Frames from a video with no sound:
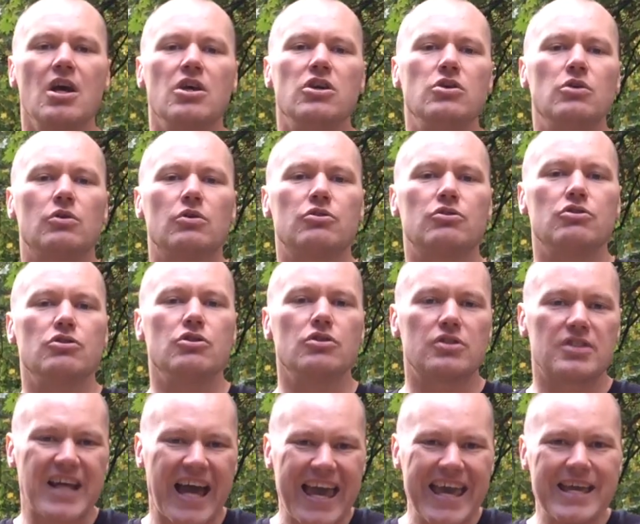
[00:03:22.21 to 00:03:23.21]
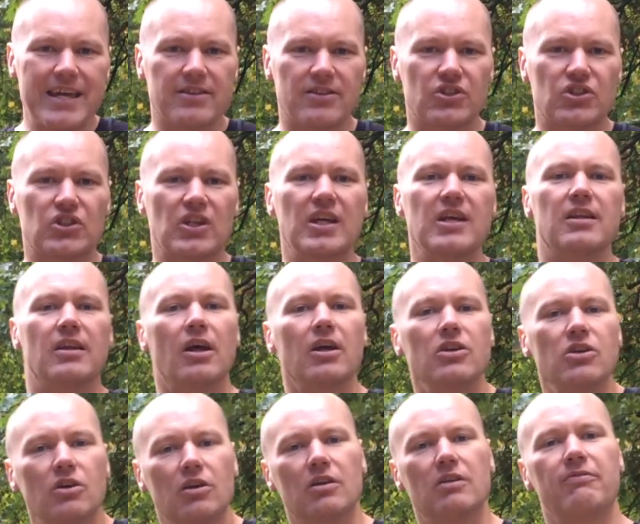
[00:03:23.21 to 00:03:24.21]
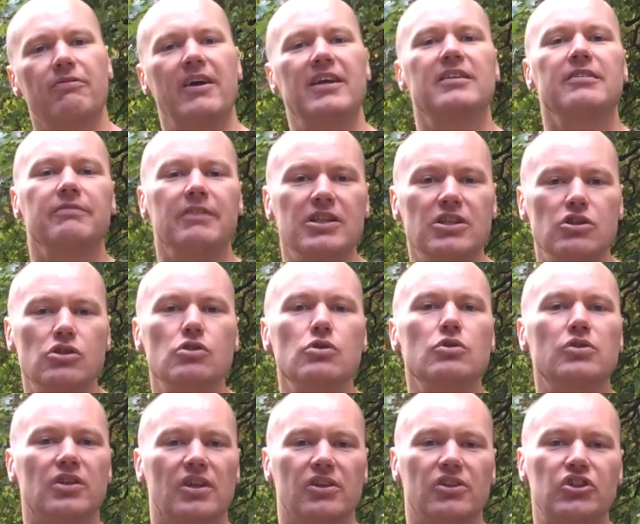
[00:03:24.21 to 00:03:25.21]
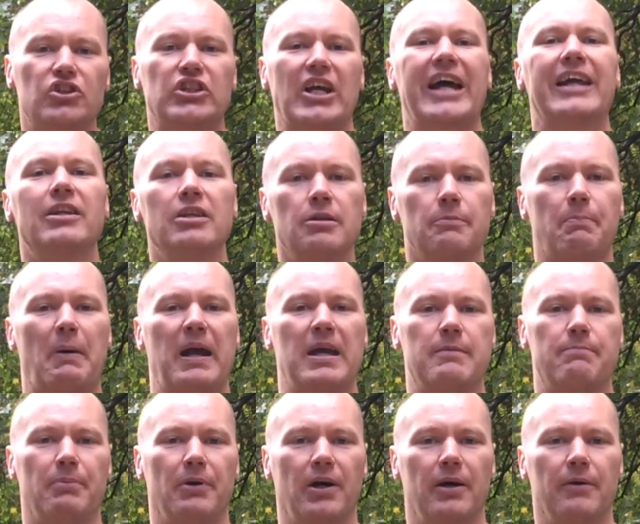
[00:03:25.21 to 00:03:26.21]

You could take the skin and you could effectively use it as sandpaper.